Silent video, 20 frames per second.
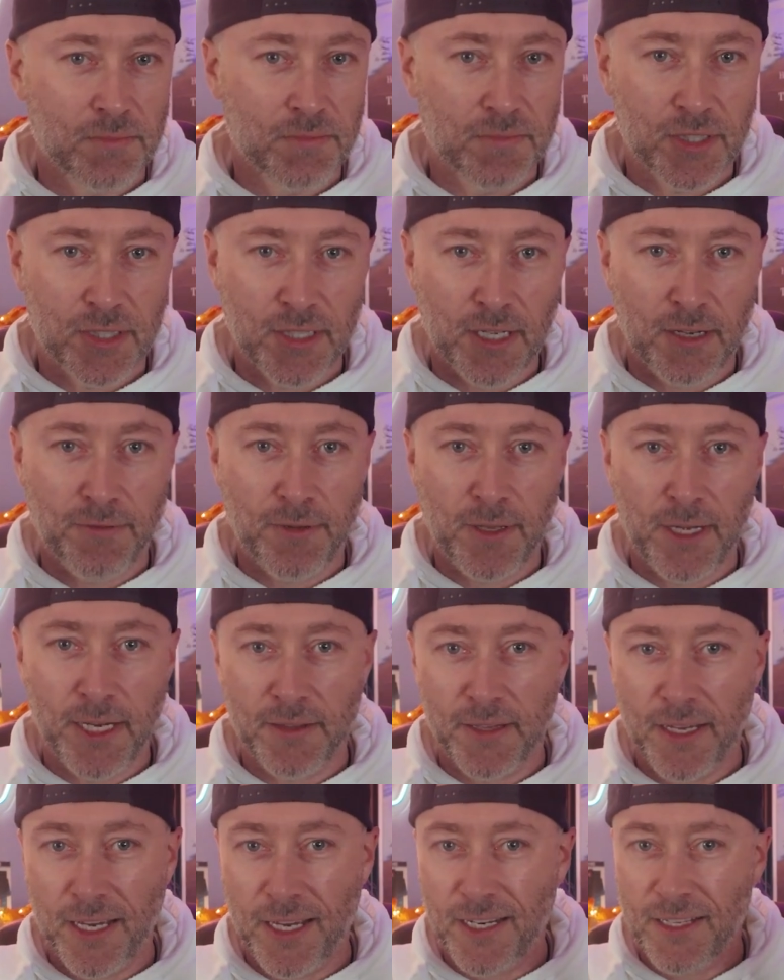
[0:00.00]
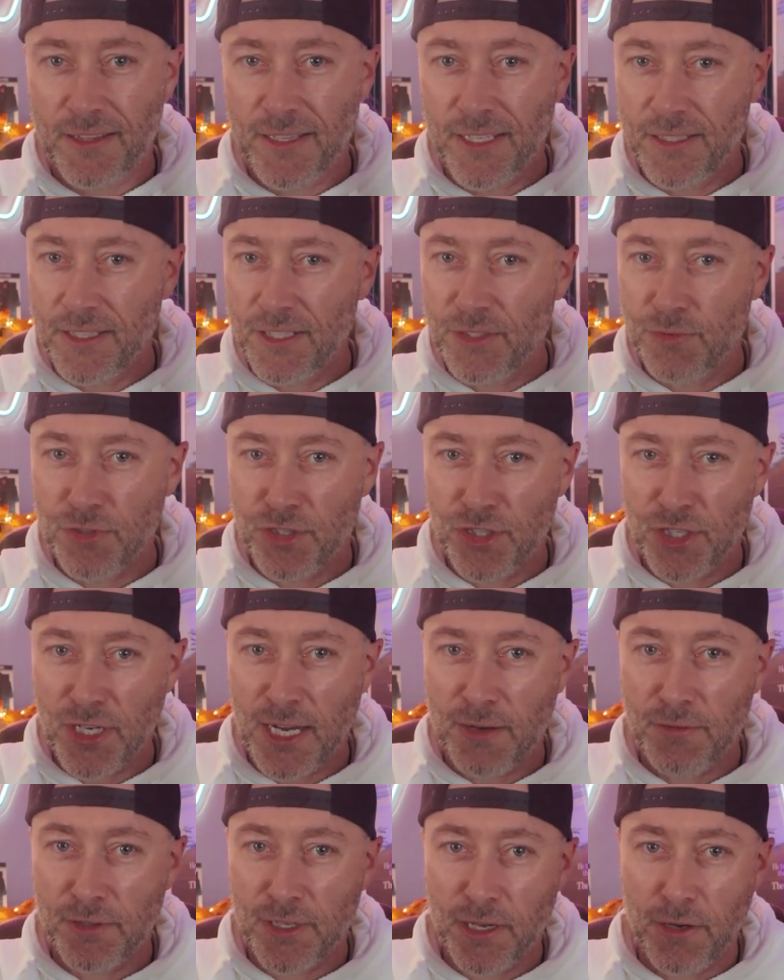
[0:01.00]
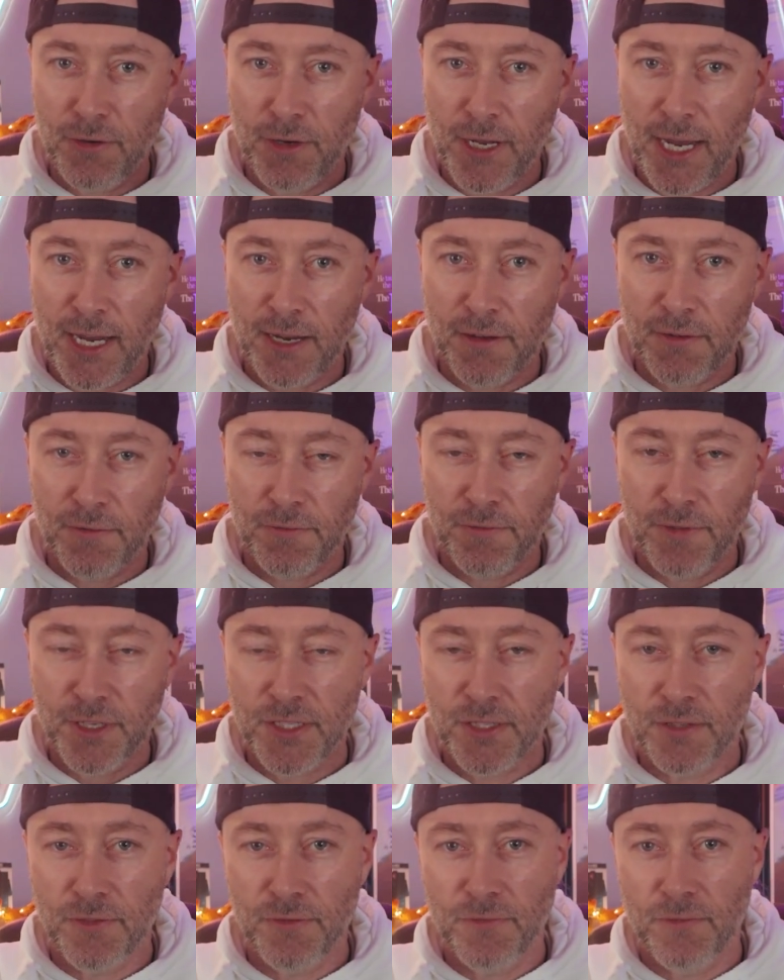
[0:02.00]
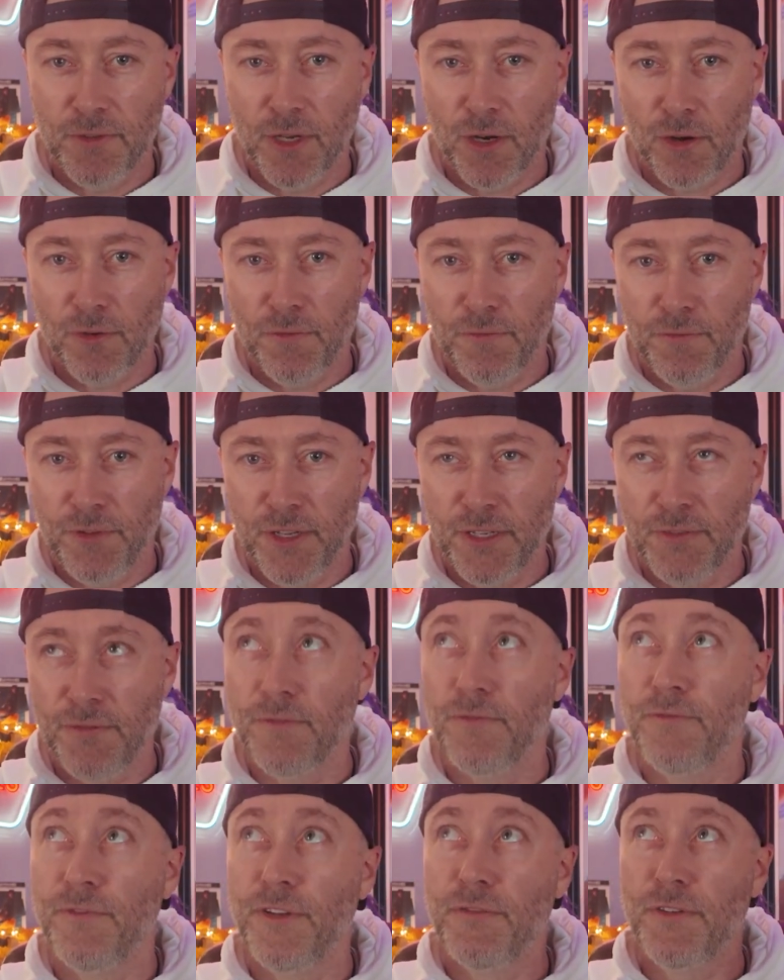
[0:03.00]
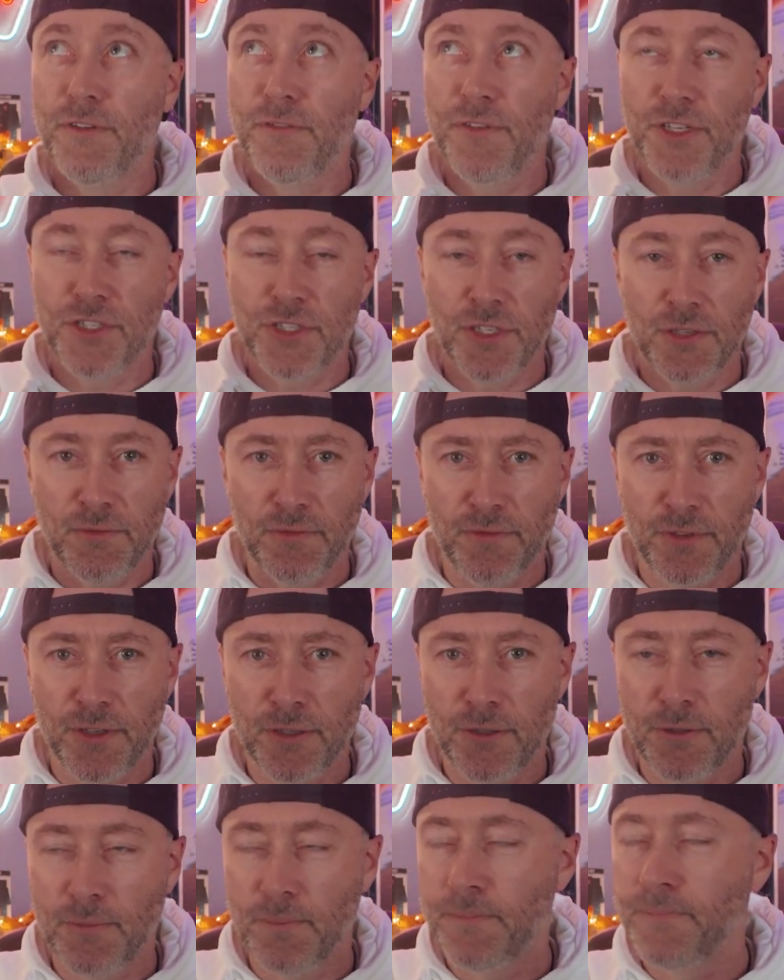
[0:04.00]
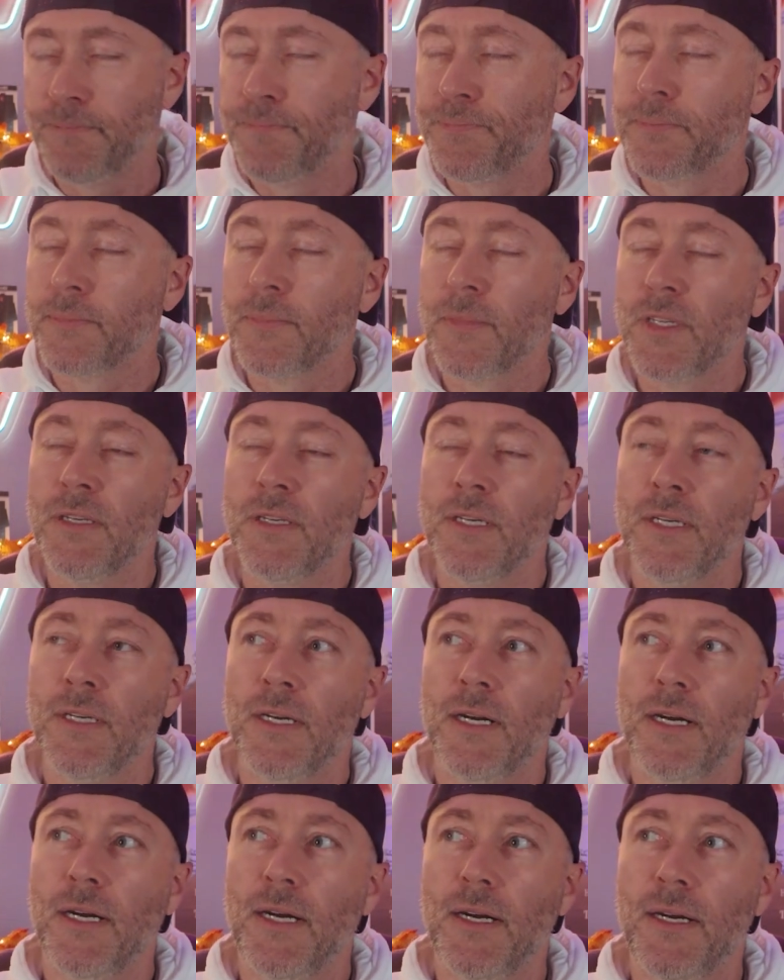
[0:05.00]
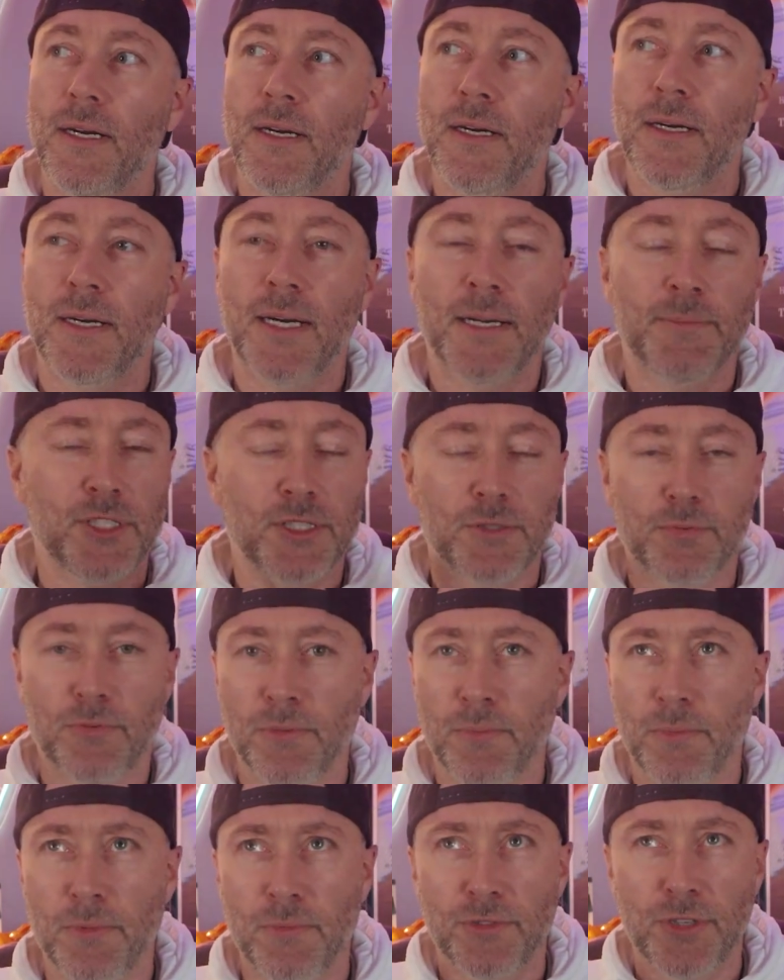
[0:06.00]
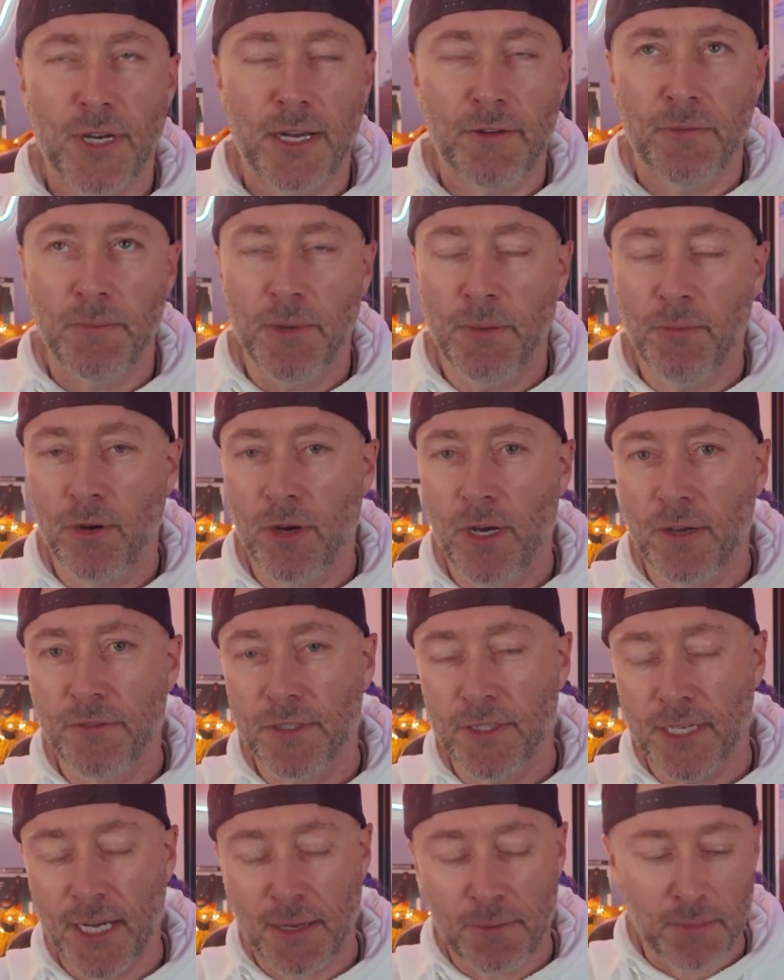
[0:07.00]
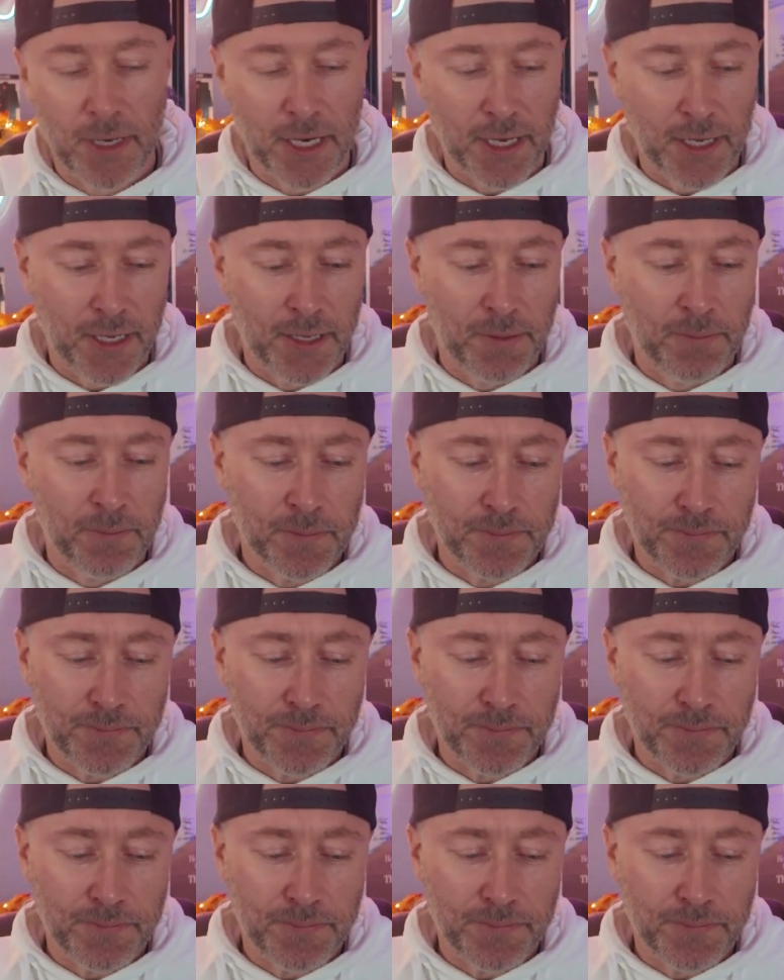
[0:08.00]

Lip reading: stuff like that. I think this was shot with Kodak Vista or VivaVision film. I'm just trying to remember off the top of my head,